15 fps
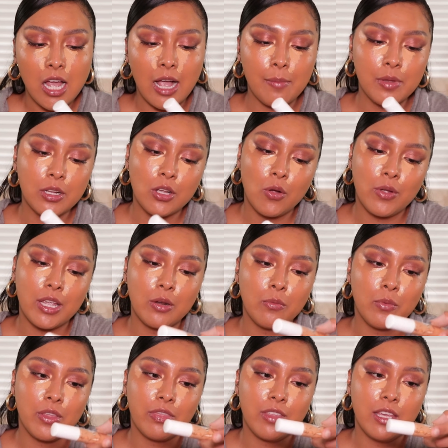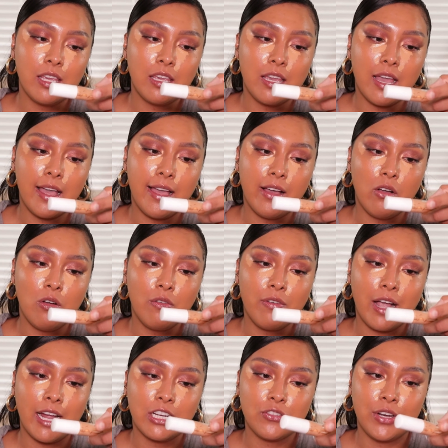I'm going to go in with the e.l.f.
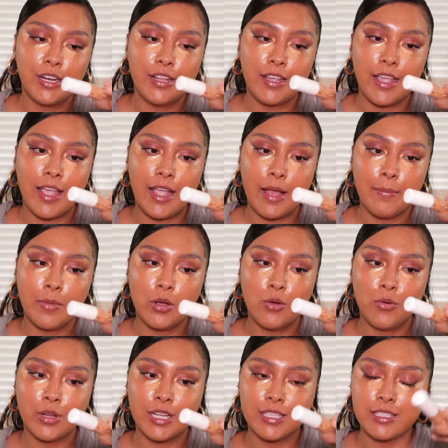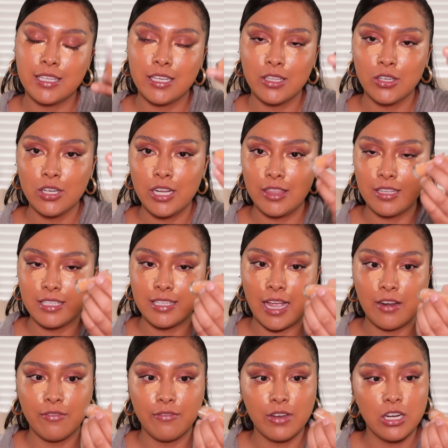Hydrating Camo Concealer in the
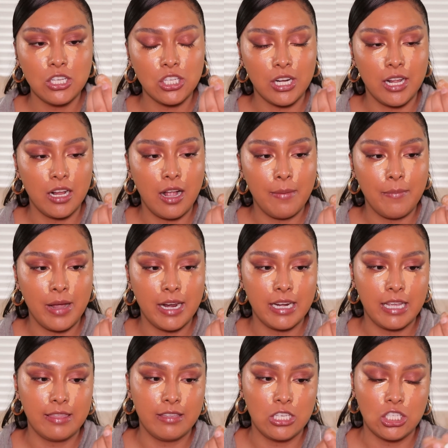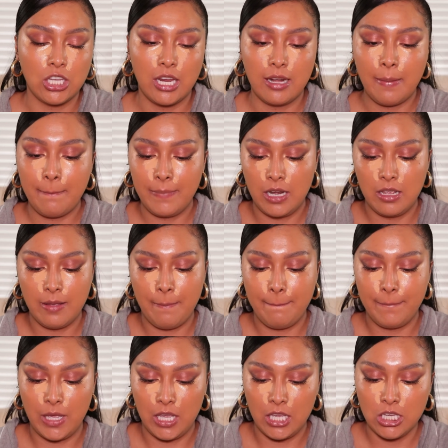satin finish, and I got mine in the shade Medium
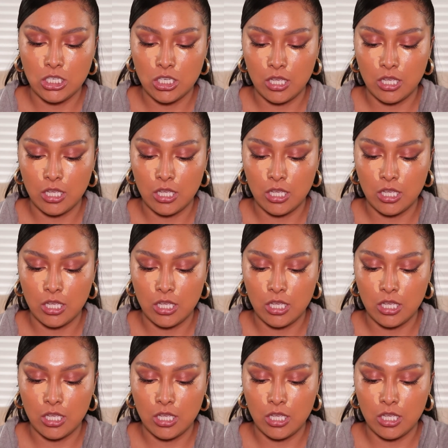Beige.